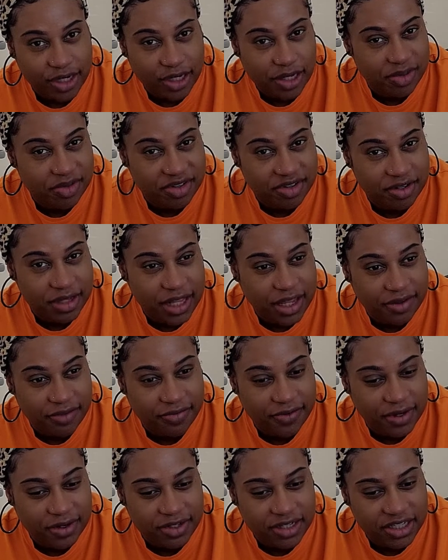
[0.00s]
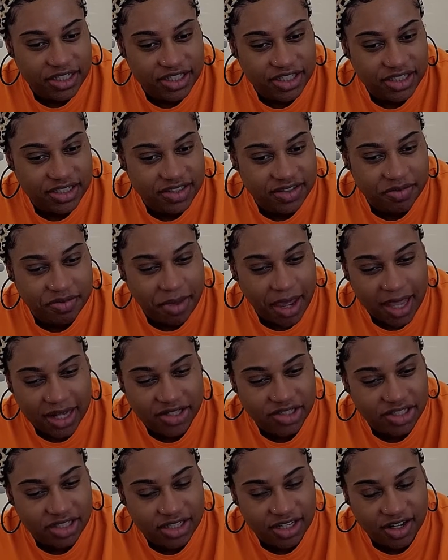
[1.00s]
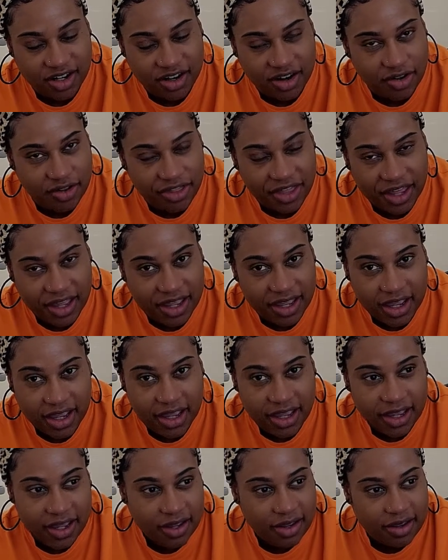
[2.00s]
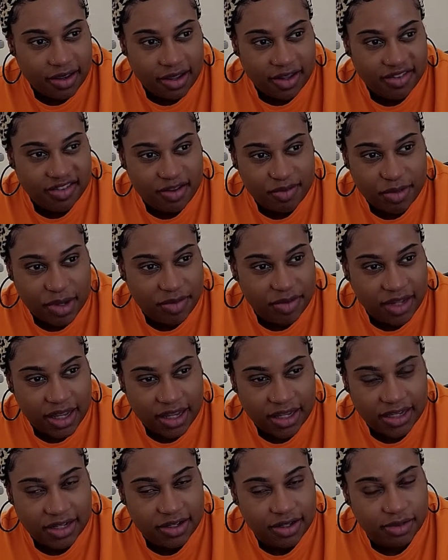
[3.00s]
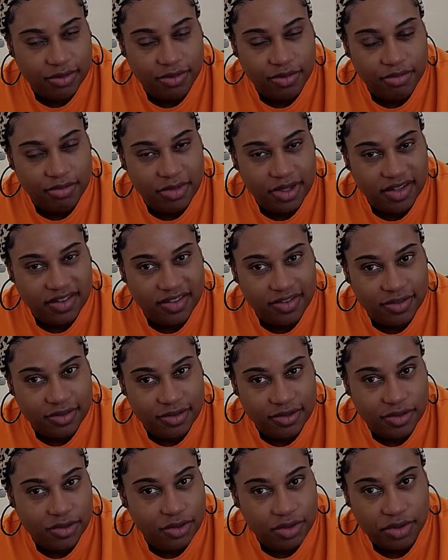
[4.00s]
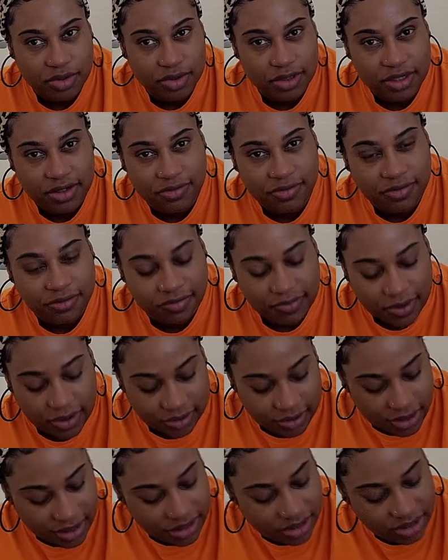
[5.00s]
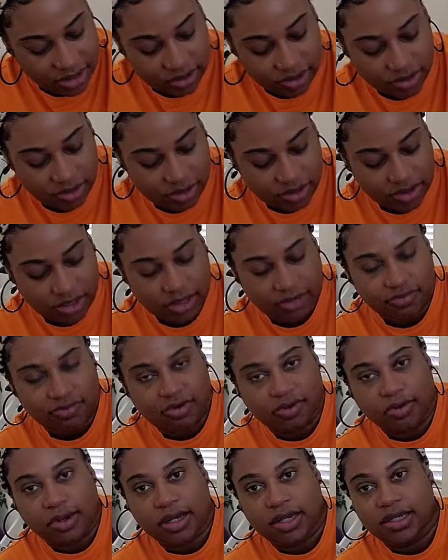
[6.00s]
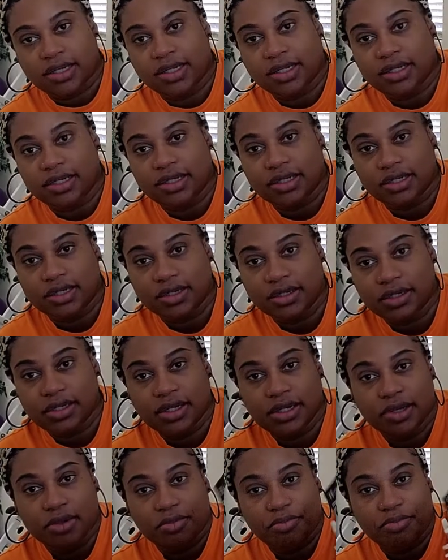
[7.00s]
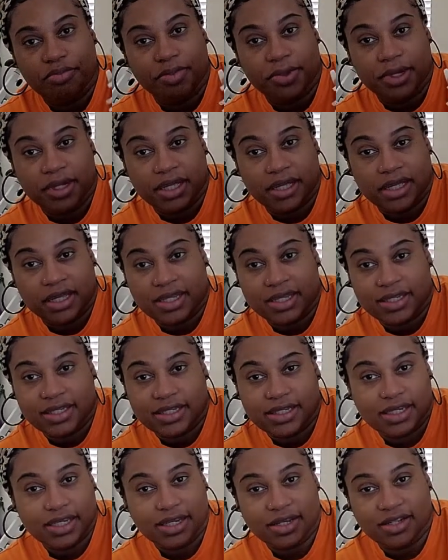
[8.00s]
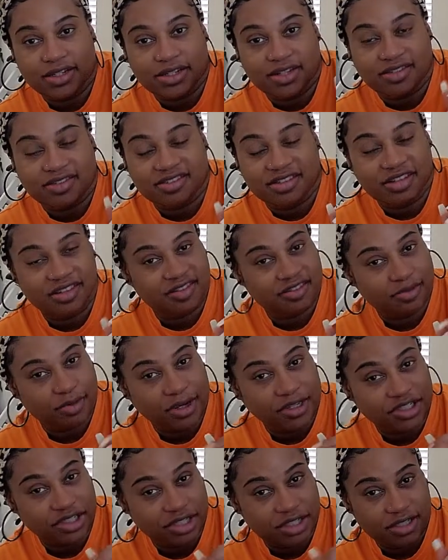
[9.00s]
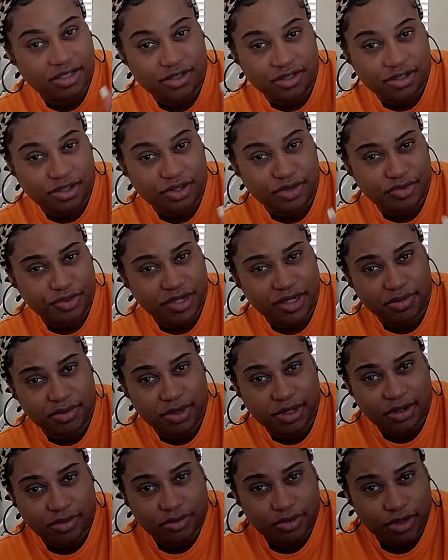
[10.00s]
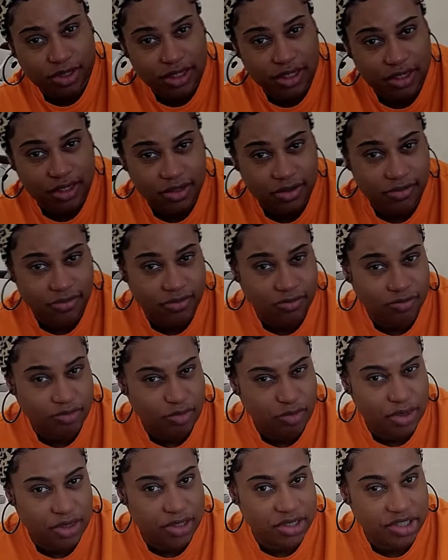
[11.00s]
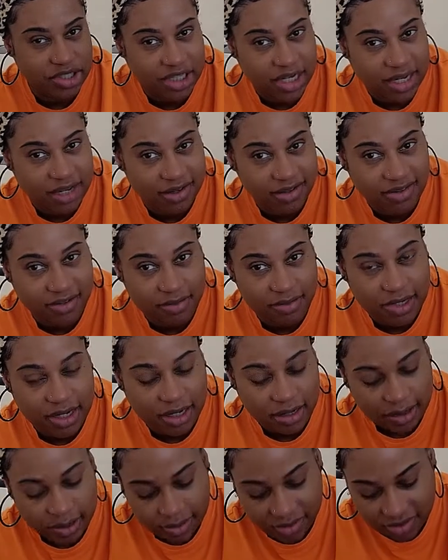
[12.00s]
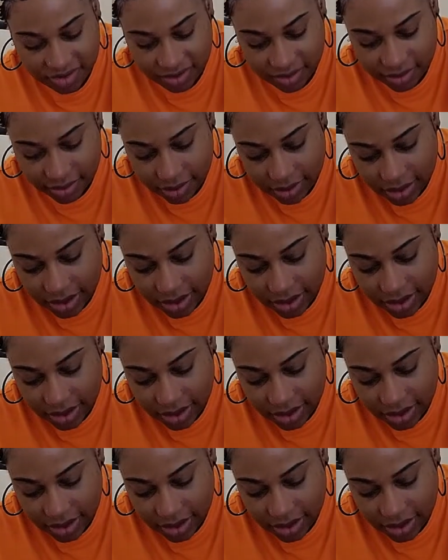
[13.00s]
it comes to like foundations and matching and all that, sometimes I end up mixing two or three different foundations to achieve the right color. But, because sis right here, you know, we could be a really weird shade sometimes.